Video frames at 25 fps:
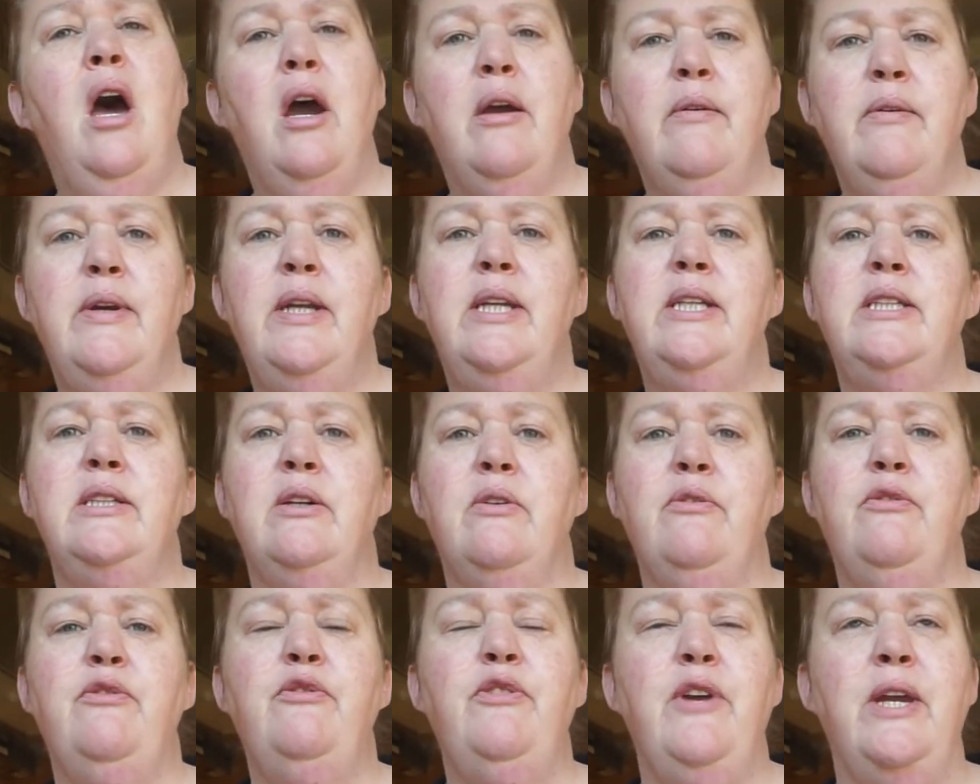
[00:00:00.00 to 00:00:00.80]
I really
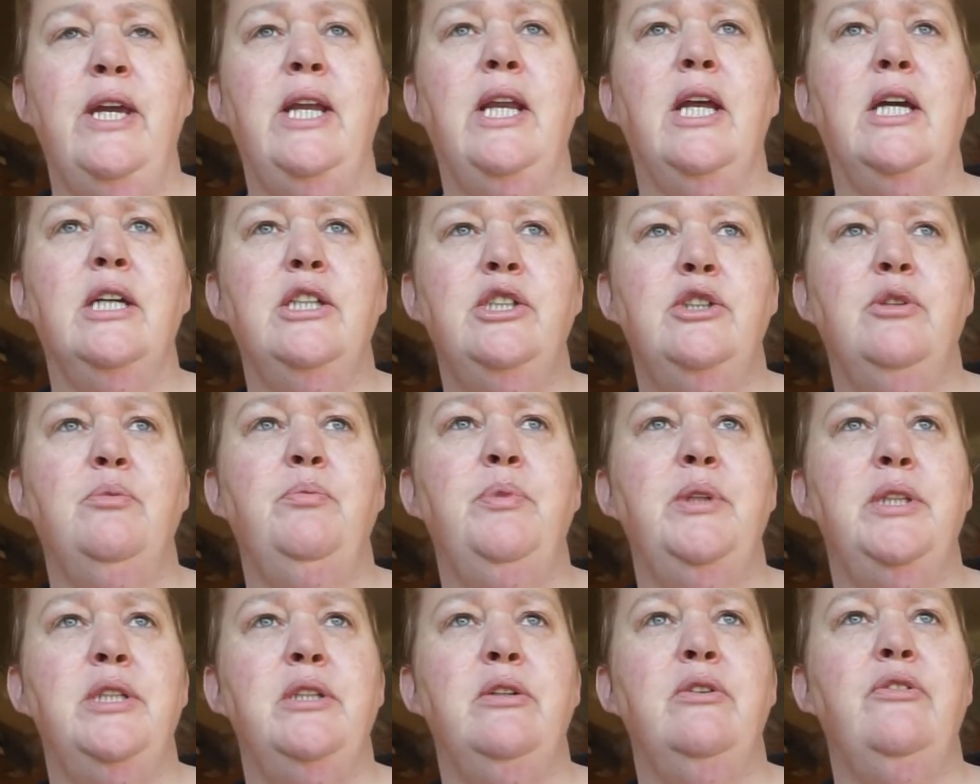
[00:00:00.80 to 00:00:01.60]
don't feel I should
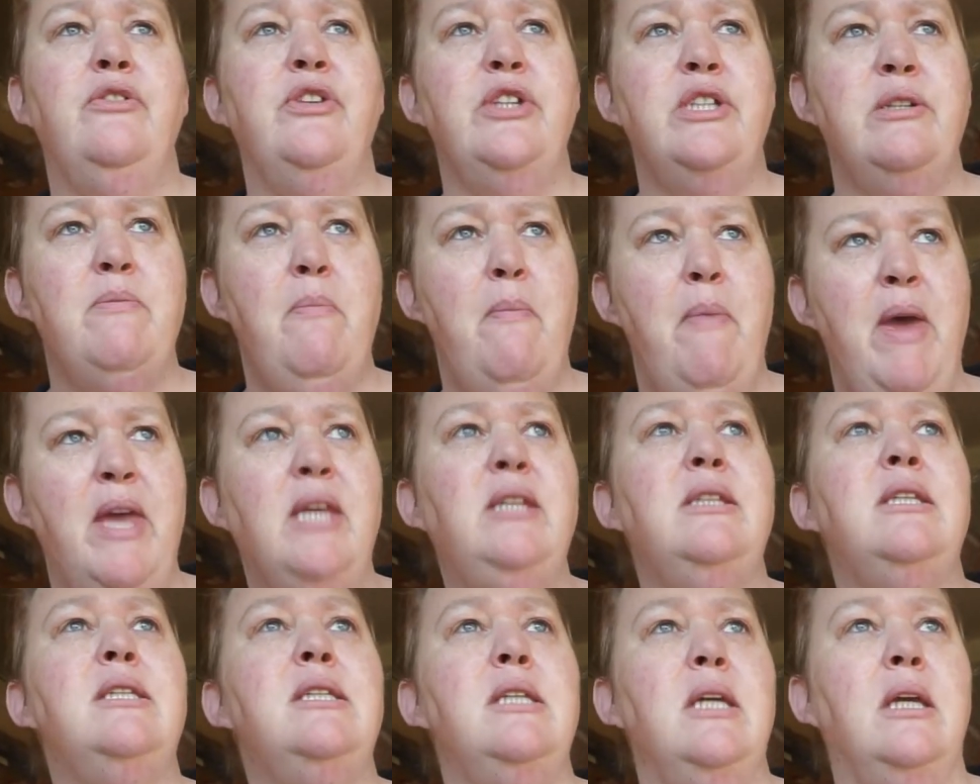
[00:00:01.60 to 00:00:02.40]
be doing the
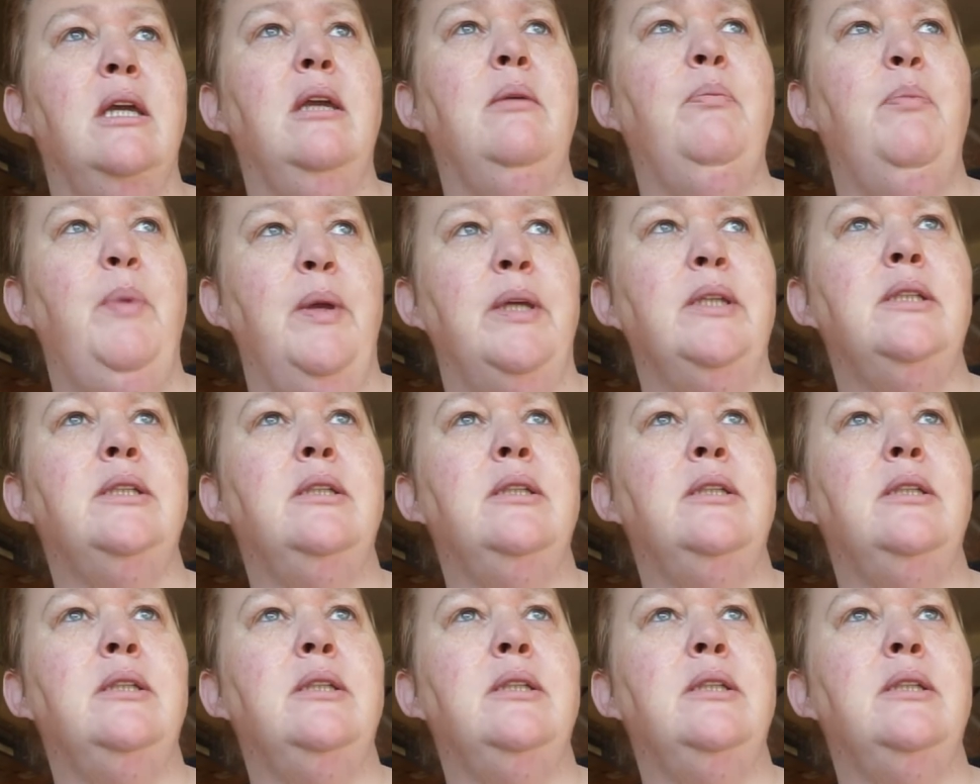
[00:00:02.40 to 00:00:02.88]
domestic bit.